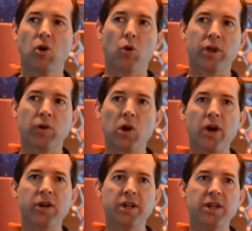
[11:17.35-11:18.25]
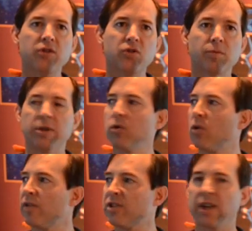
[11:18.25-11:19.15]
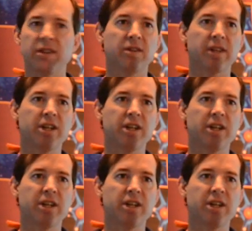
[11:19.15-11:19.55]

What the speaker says: Or they're relying on an instrument, and all of a sudden,